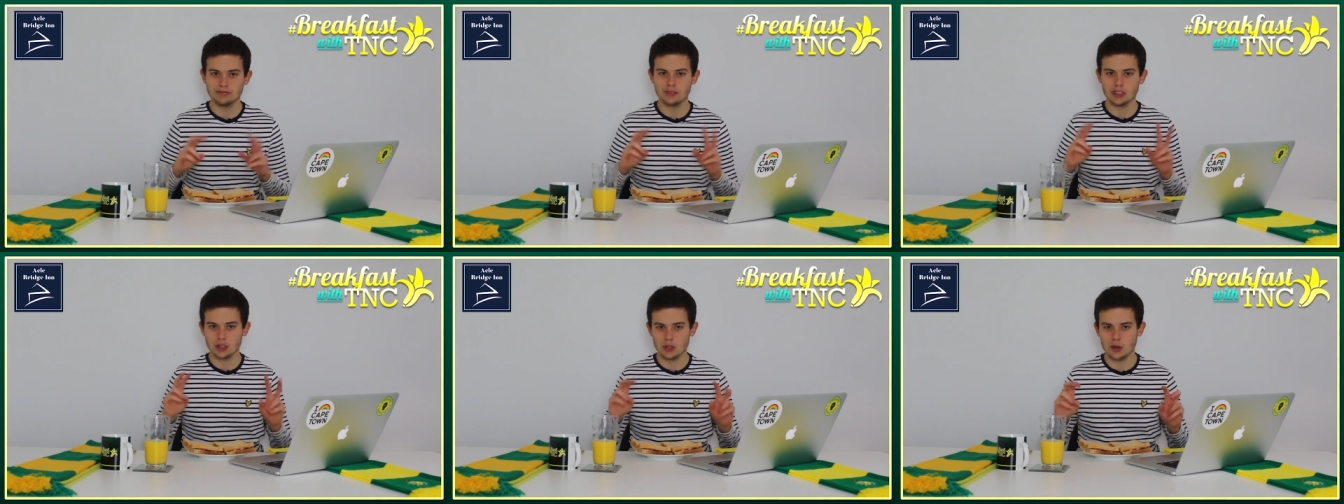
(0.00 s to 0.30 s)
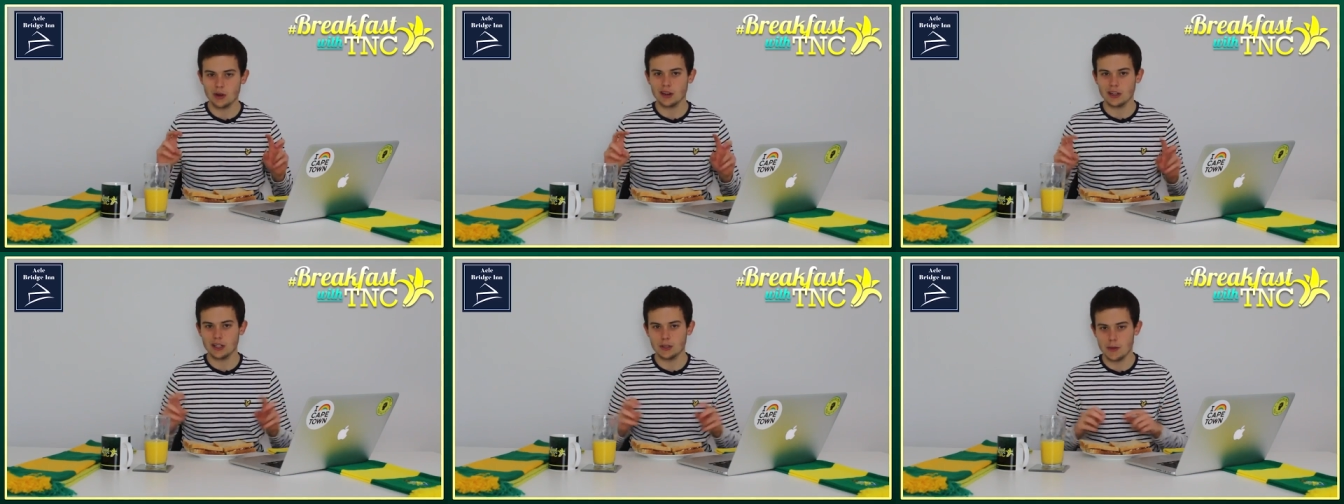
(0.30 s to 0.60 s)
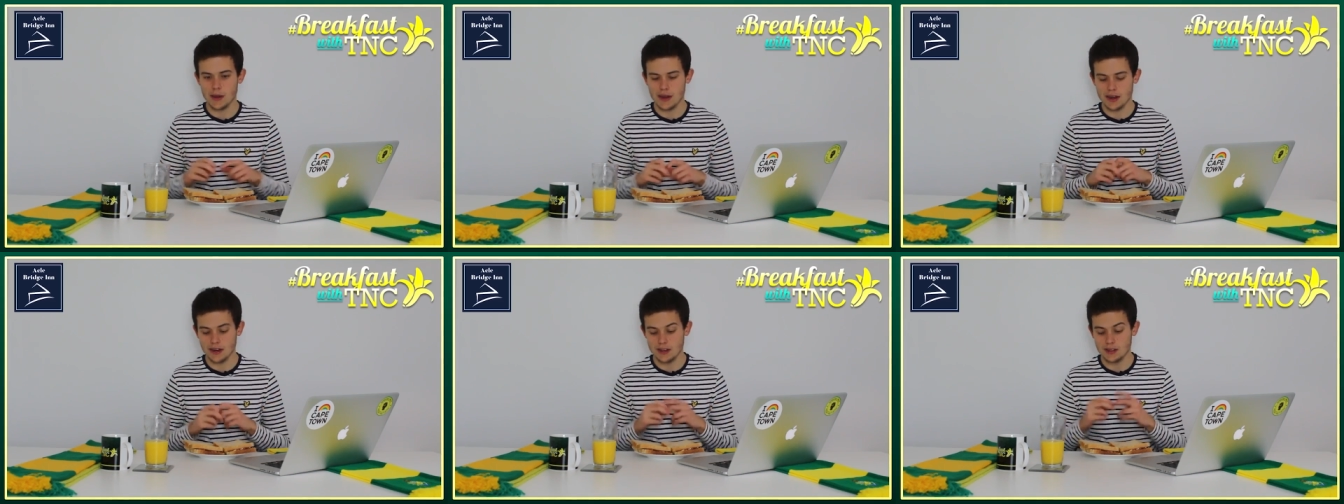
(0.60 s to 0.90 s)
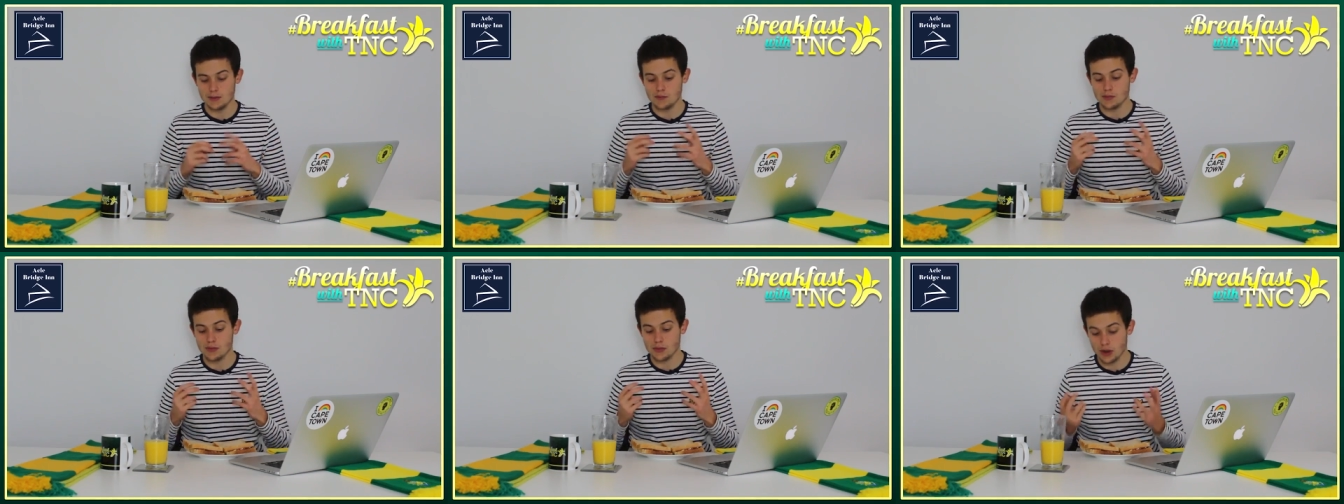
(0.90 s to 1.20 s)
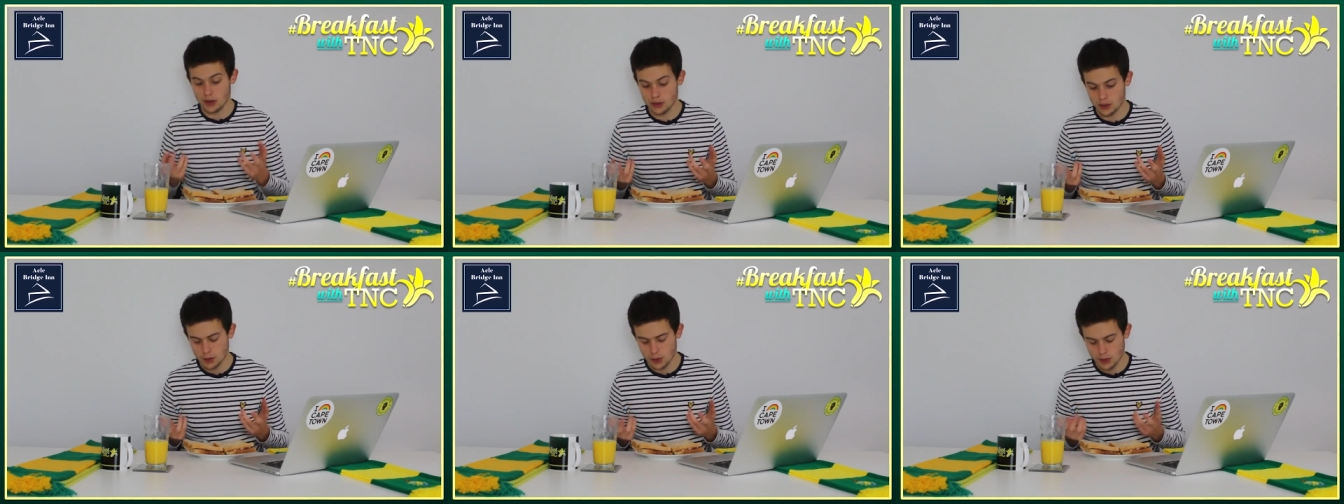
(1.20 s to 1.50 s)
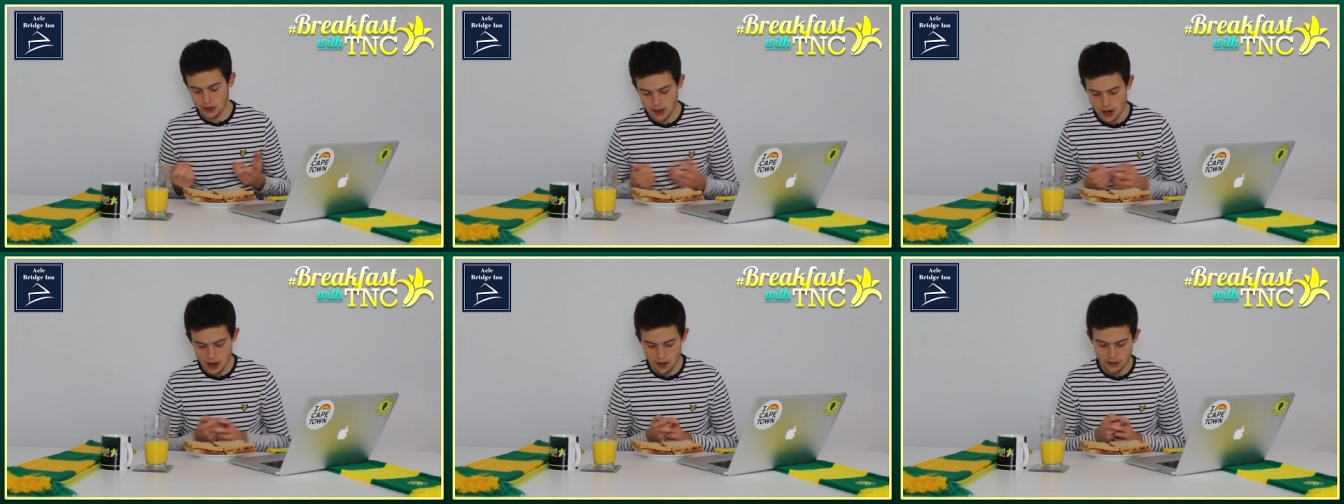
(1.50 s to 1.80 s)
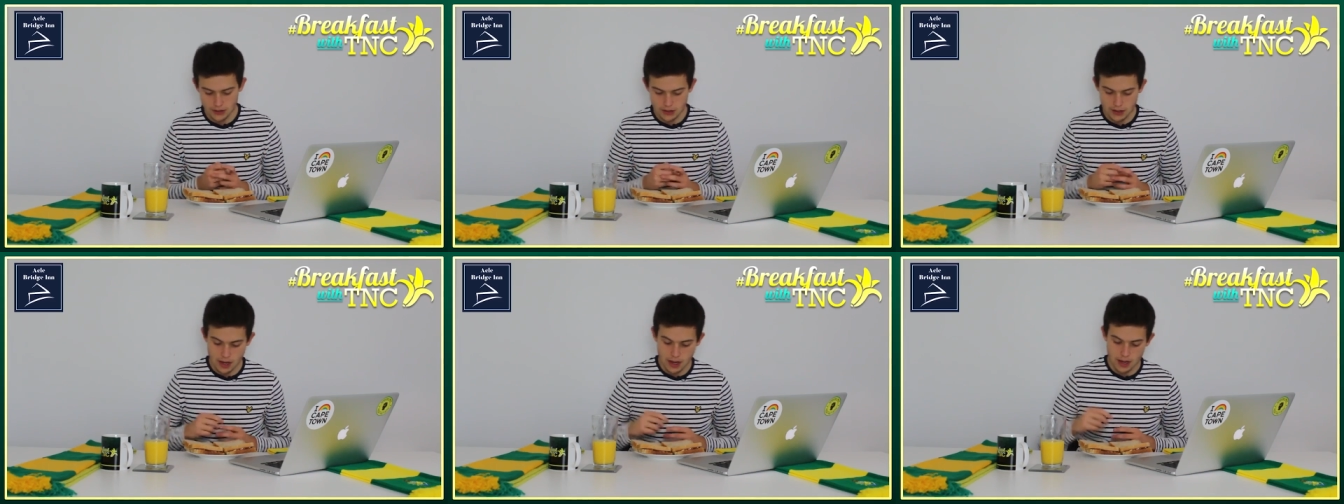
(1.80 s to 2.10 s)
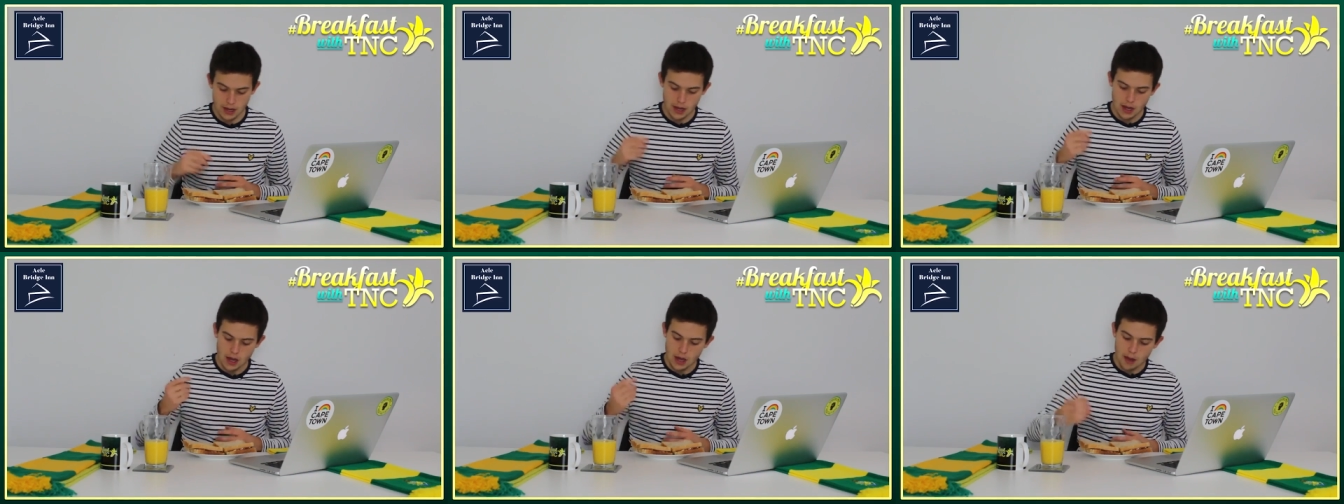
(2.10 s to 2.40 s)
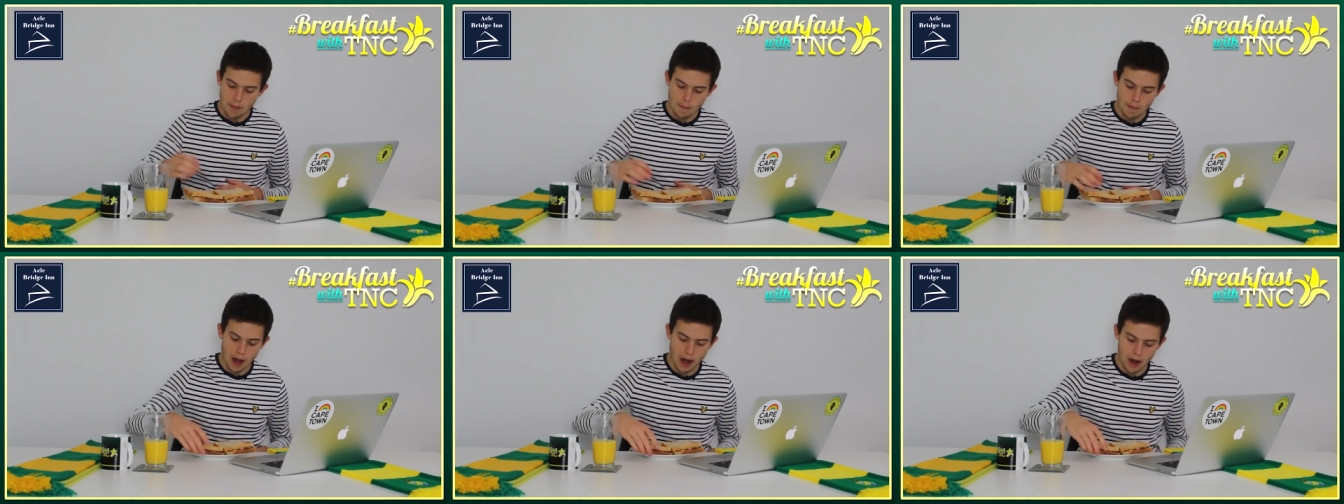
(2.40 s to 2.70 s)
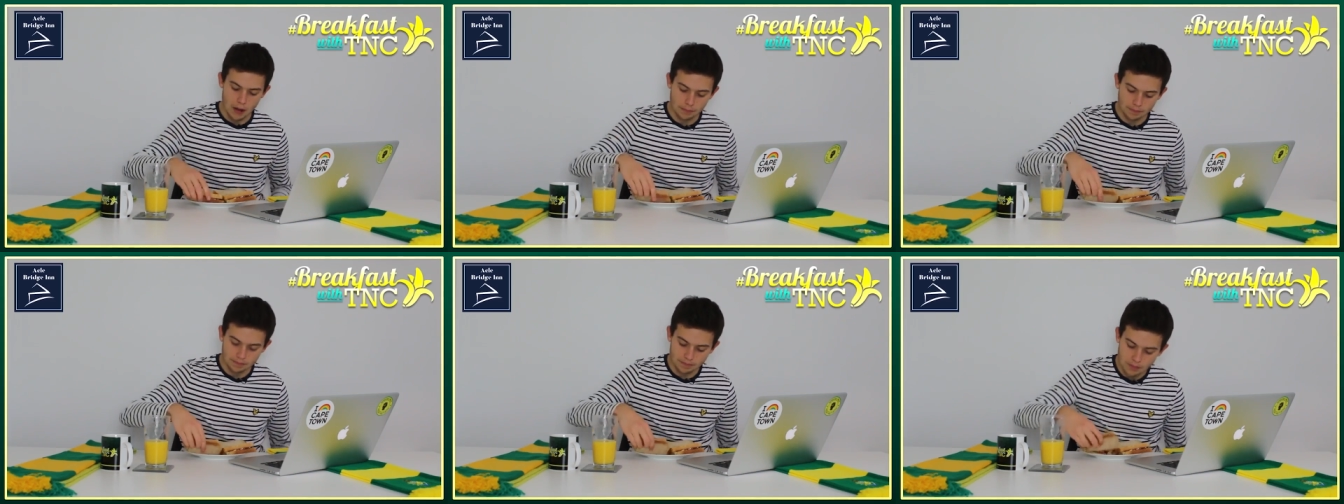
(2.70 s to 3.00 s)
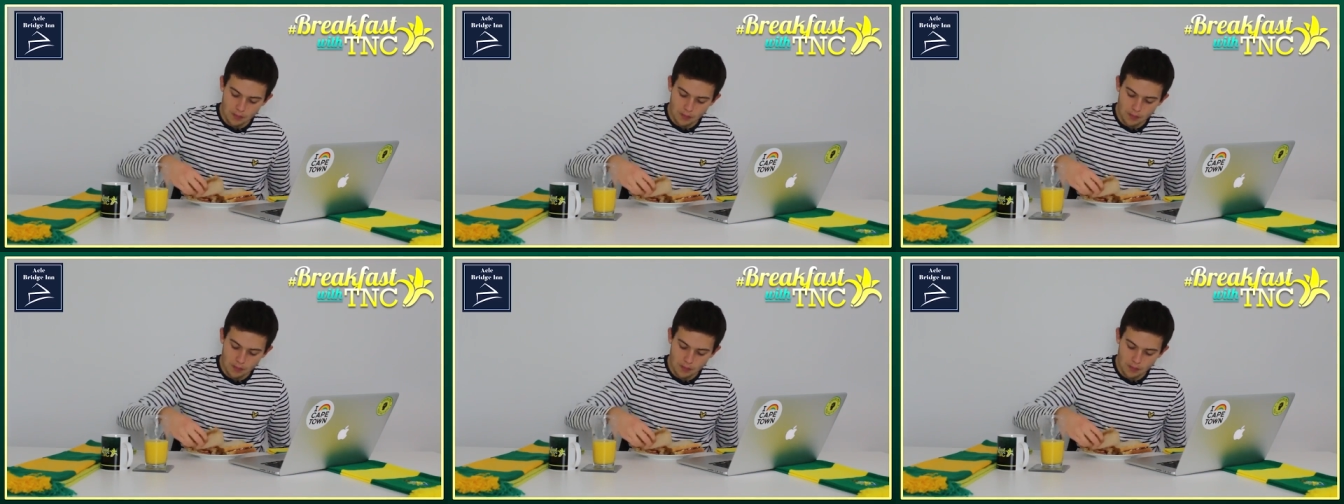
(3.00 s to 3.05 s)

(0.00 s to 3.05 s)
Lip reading: strictly speaking, it's brunch with TNC. But,